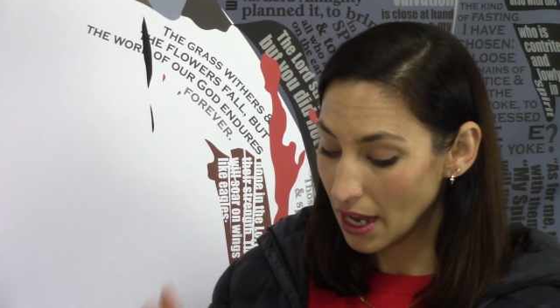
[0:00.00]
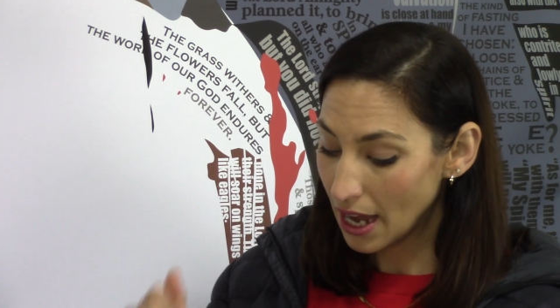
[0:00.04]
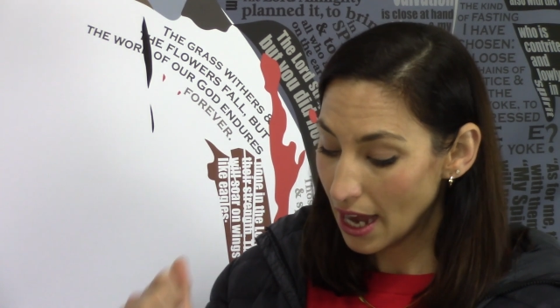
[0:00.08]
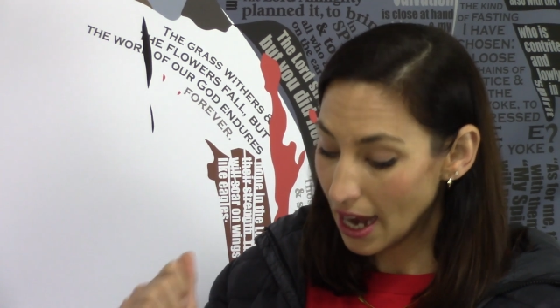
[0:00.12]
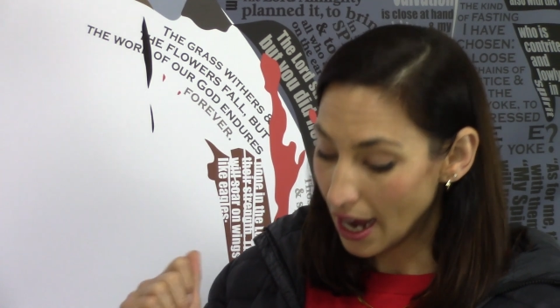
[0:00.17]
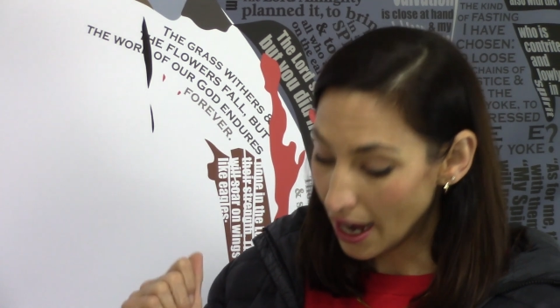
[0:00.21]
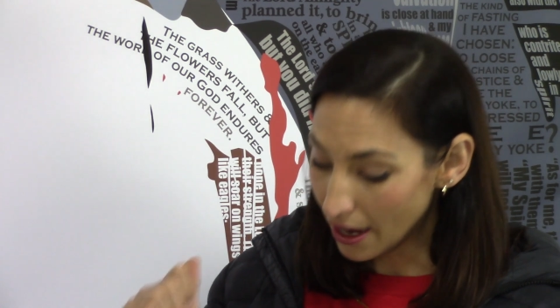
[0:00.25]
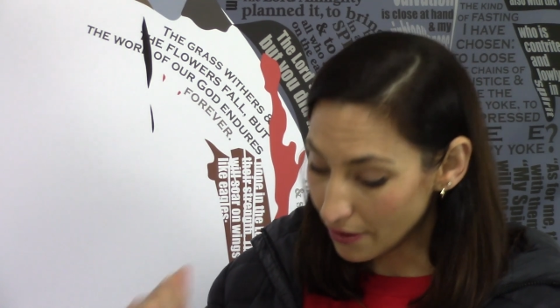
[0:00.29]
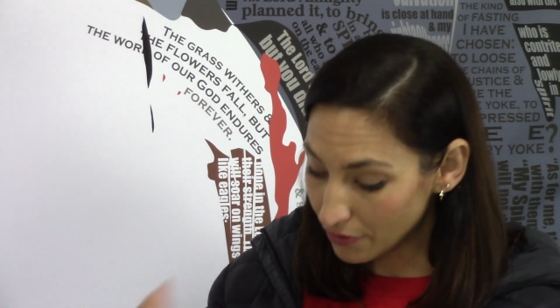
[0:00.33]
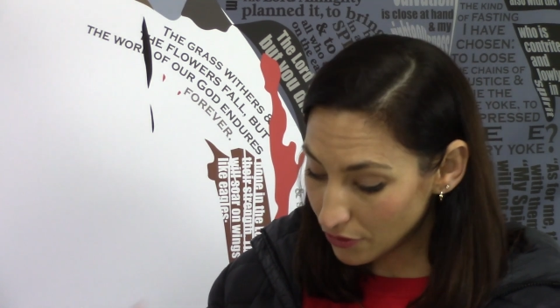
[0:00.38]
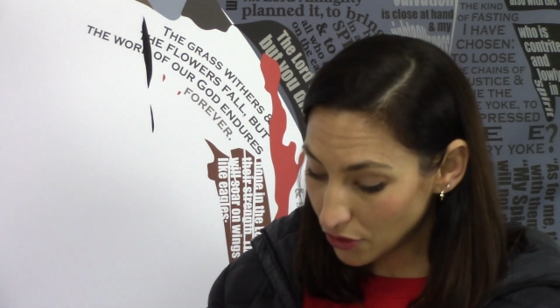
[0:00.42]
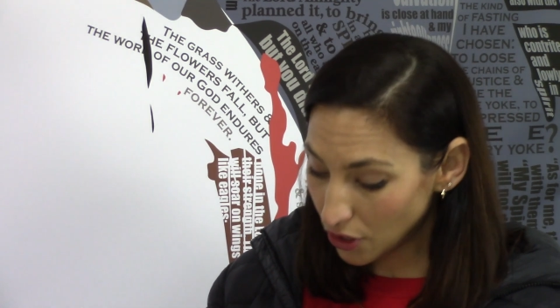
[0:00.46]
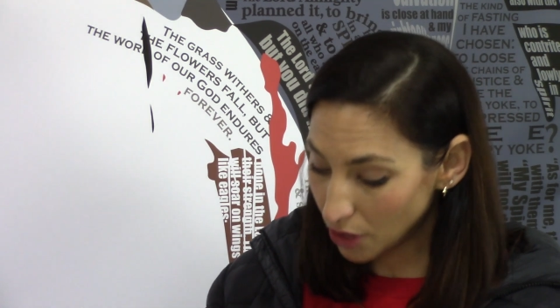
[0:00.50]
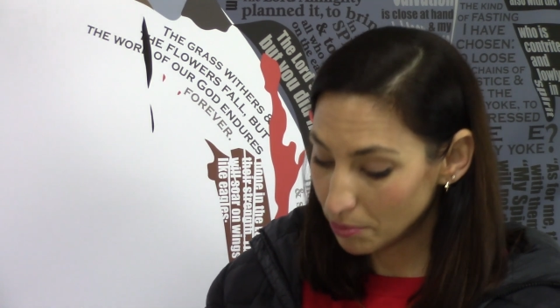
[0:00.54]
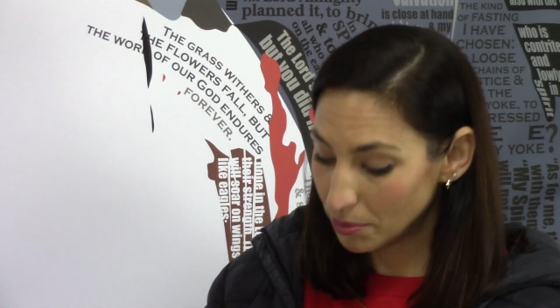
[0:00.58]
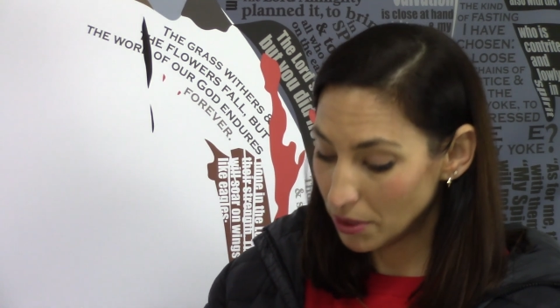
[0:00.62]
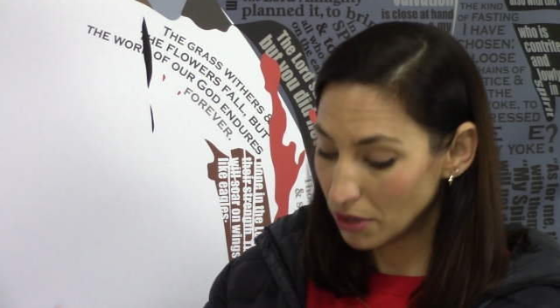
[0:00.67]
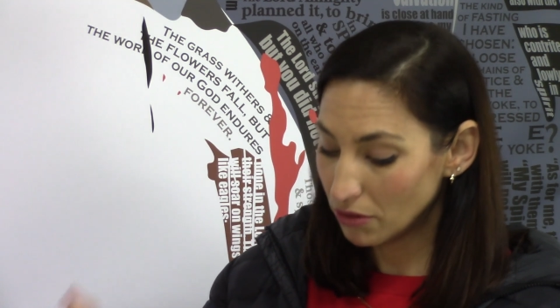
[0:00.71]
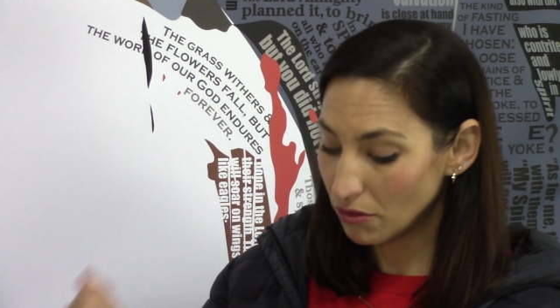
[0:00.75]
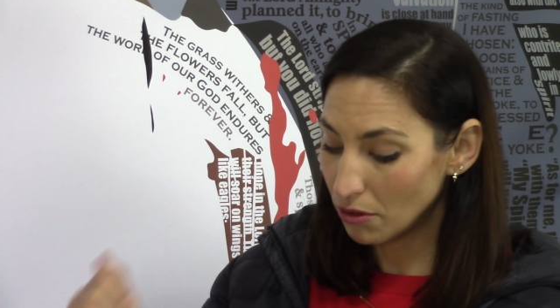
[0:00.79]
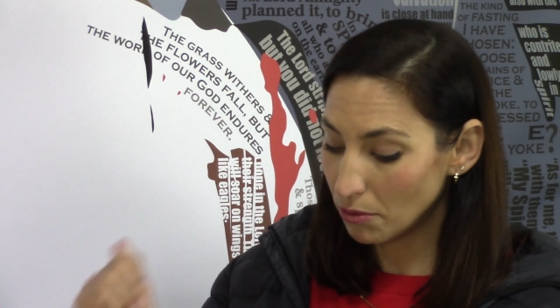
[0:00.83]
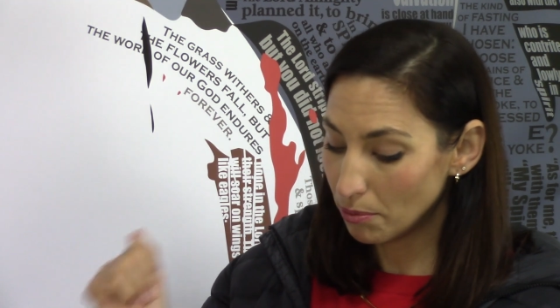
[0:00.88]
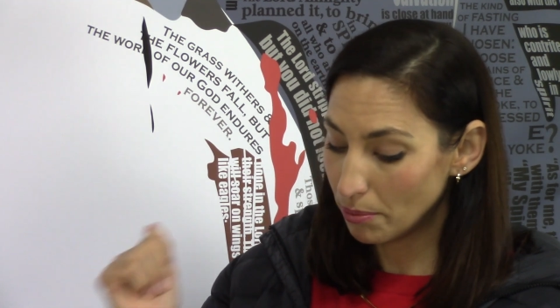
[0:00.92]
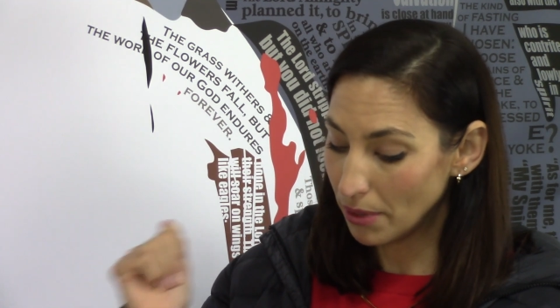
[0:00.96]
I've not been
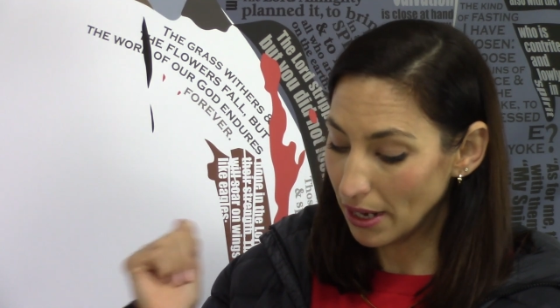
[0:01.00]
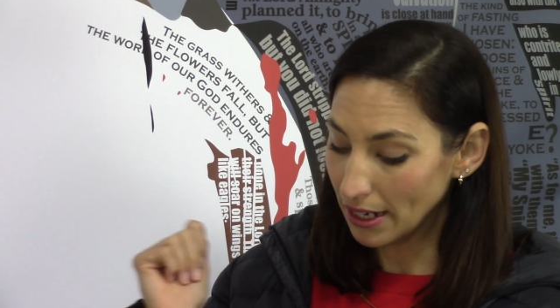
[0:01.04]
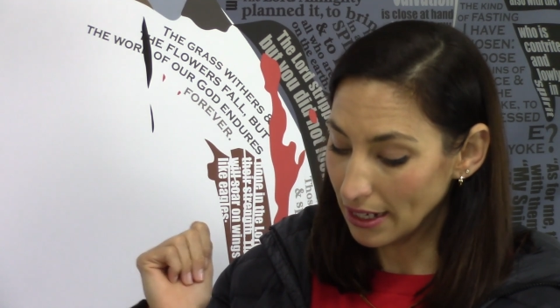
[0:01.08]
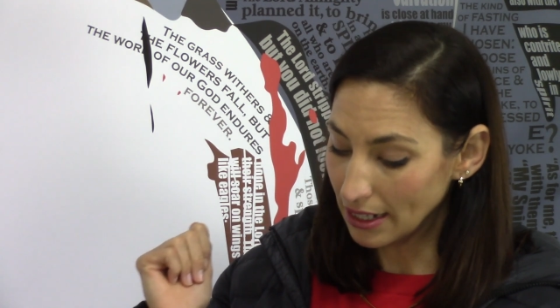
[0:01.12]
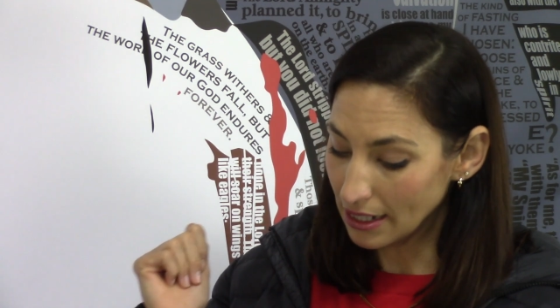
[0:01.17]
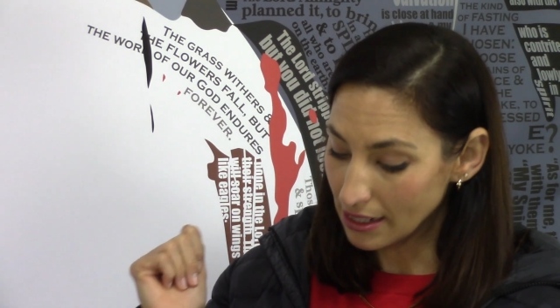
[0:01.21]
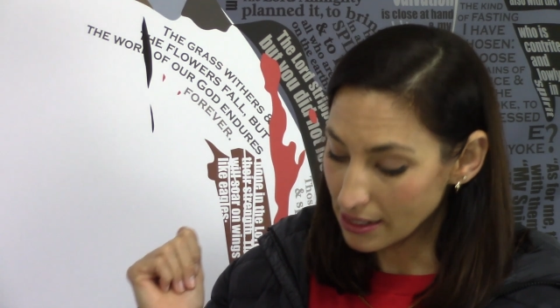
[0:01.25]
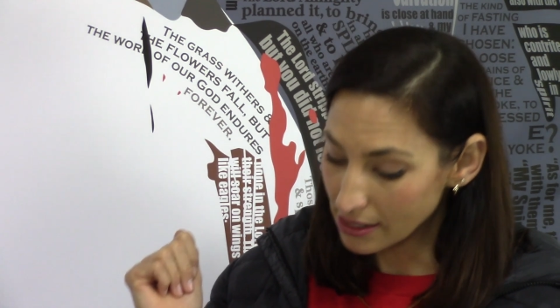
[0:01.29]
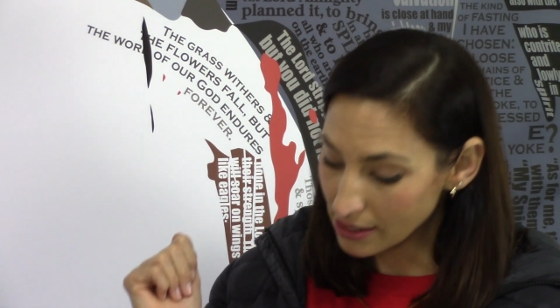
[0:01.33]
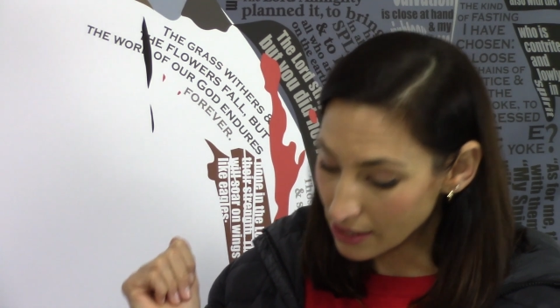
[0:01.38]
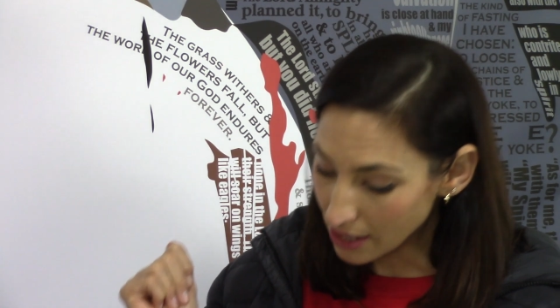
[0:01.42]
rebellious,